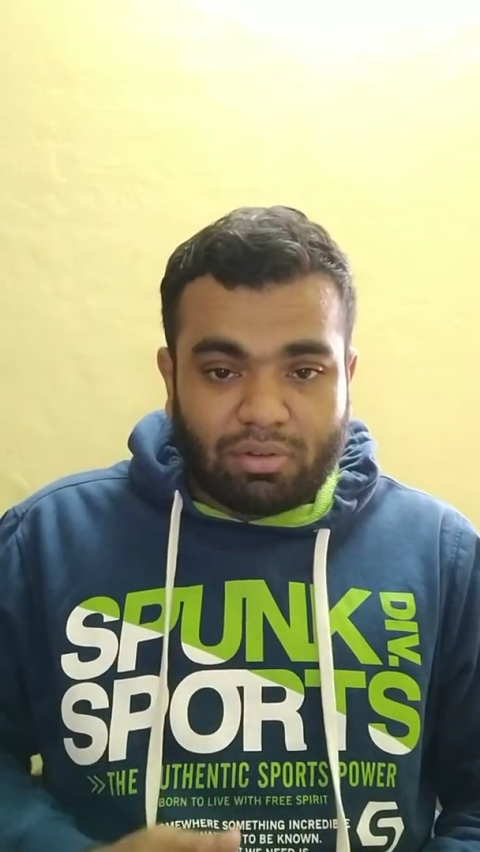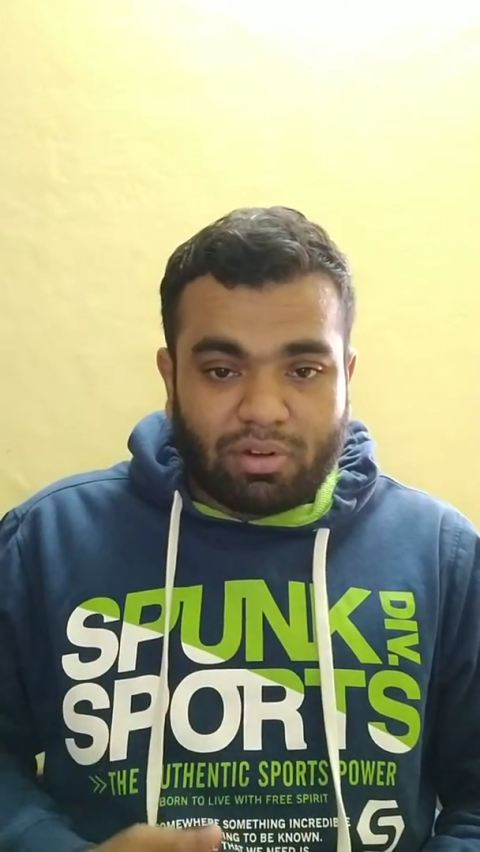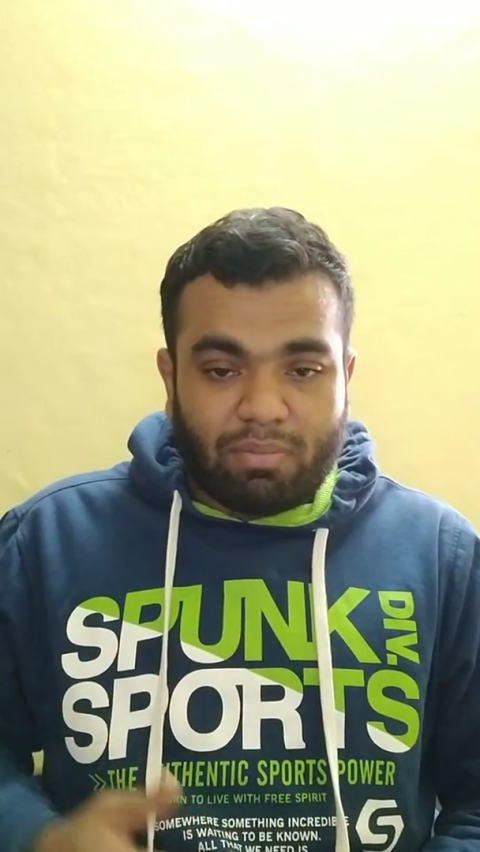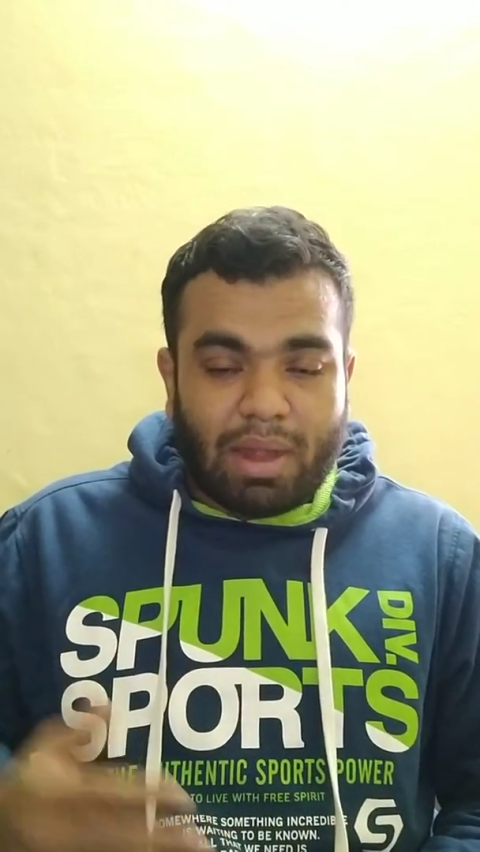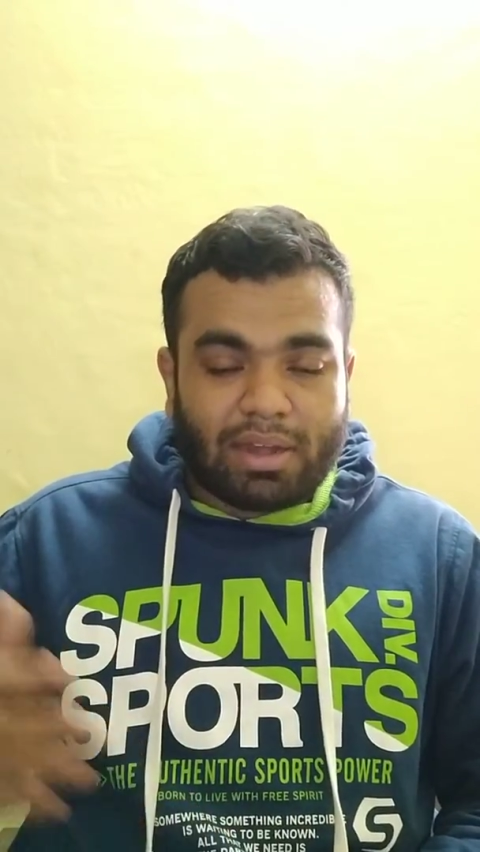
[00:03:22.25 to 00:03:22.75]

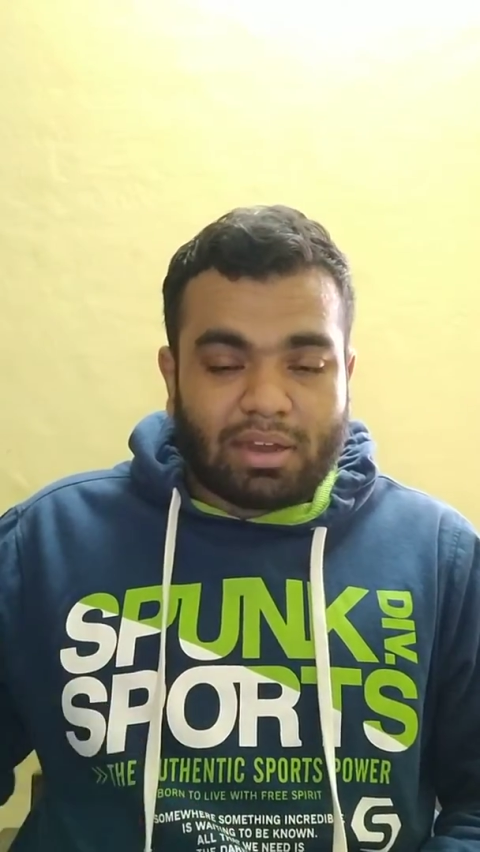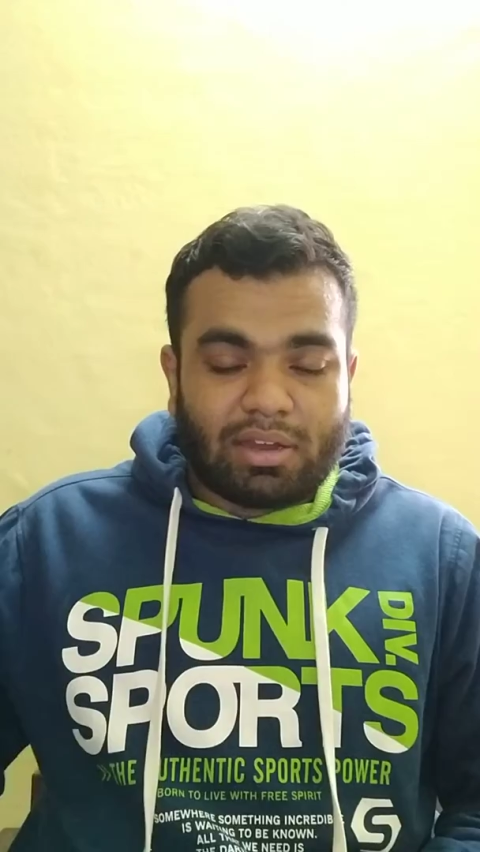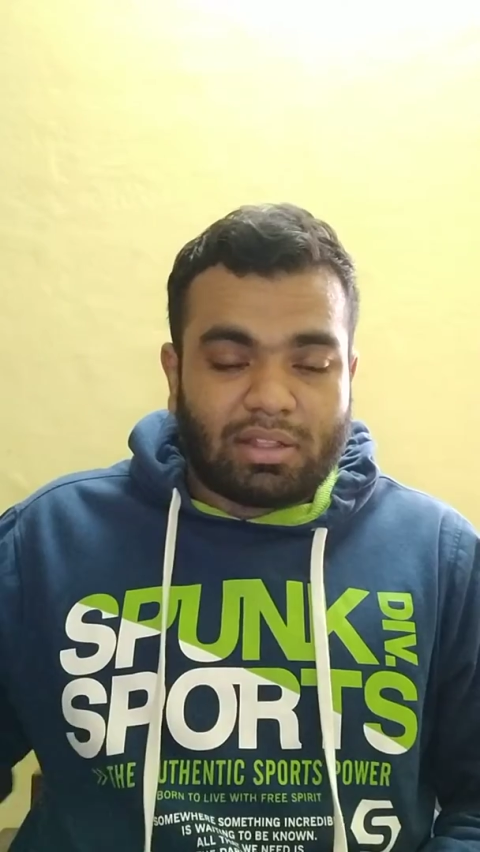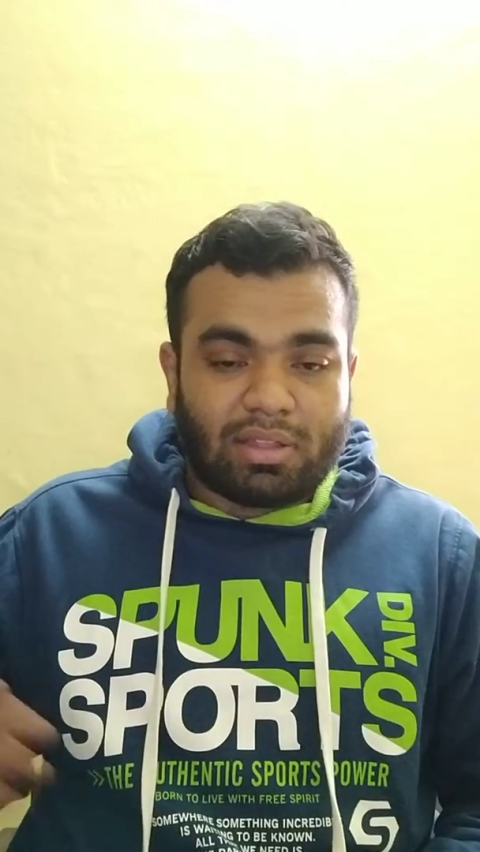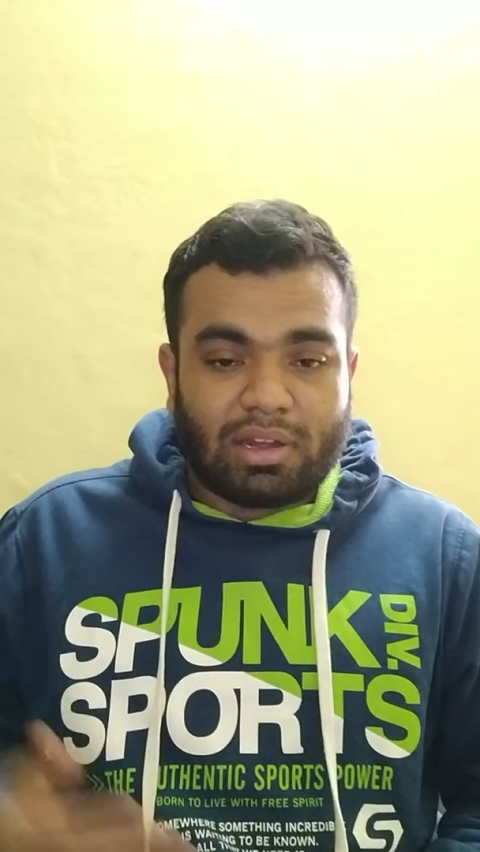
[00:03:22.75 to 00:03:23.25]
could have batted
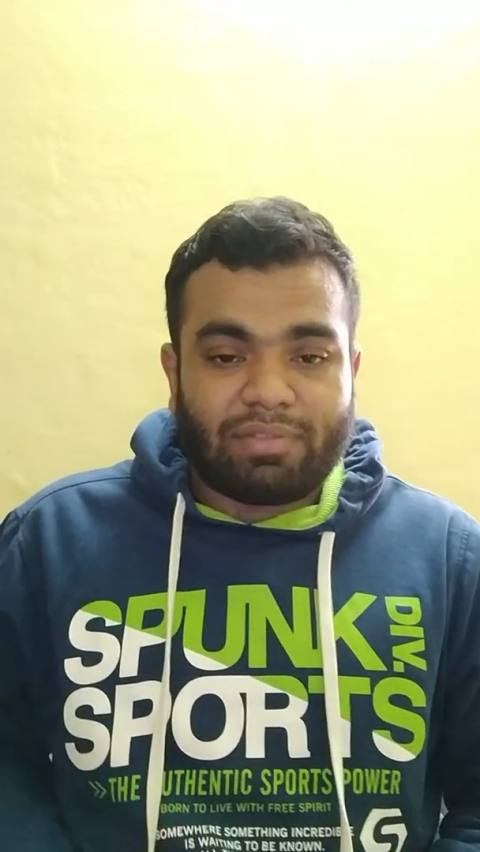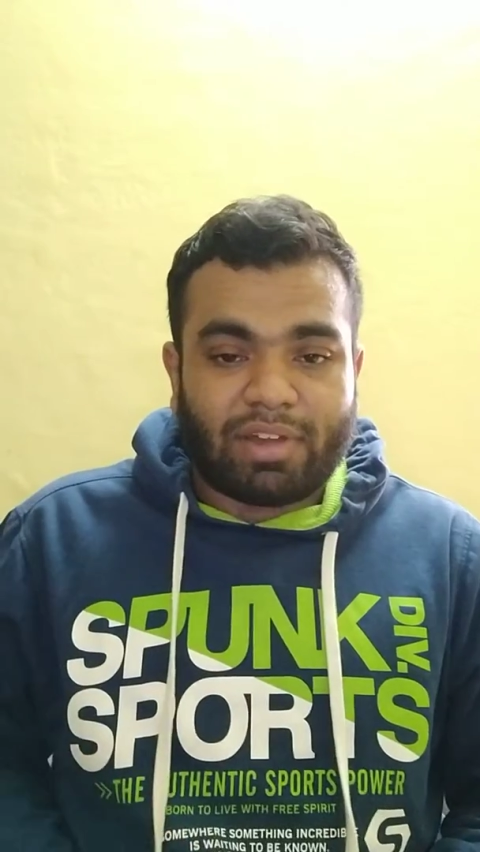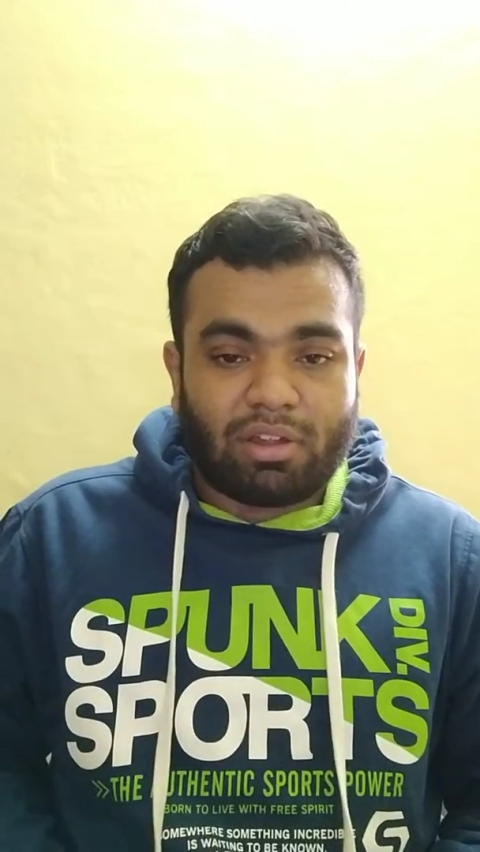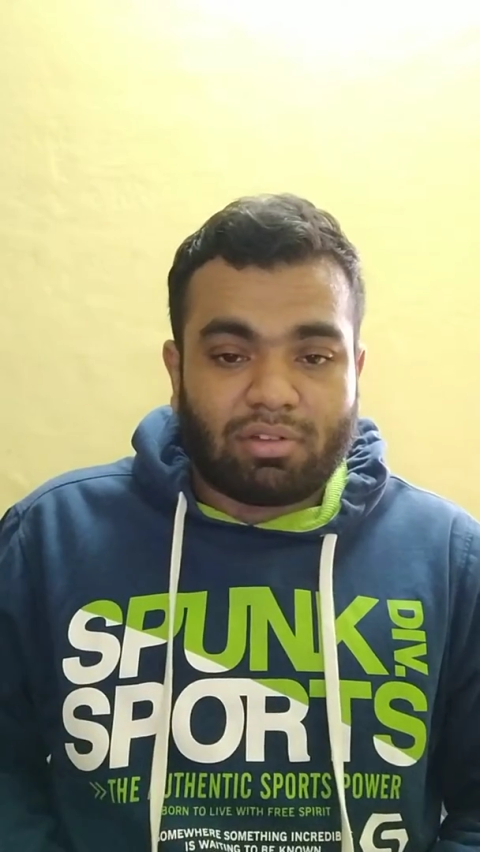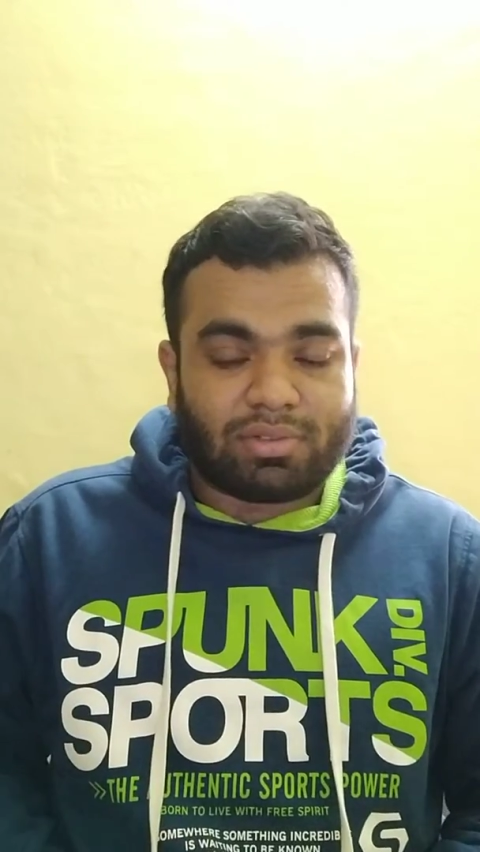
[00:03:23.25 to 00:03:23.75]
till
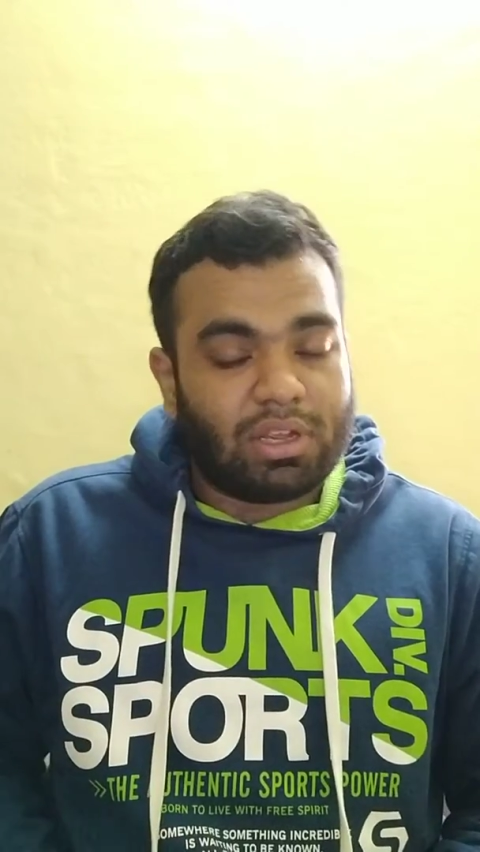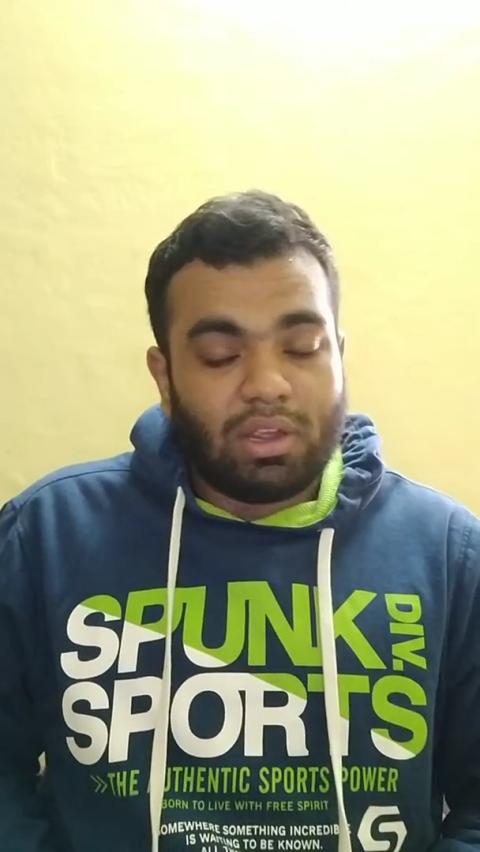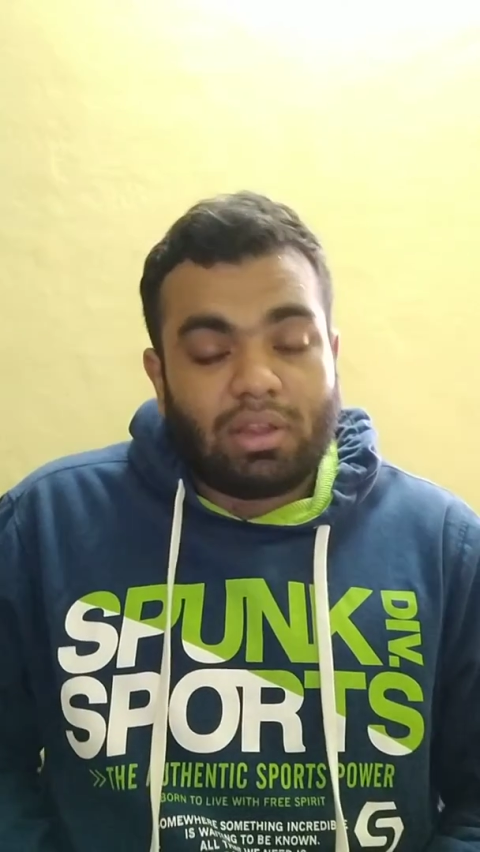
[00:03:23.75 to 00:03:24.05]
35 overs,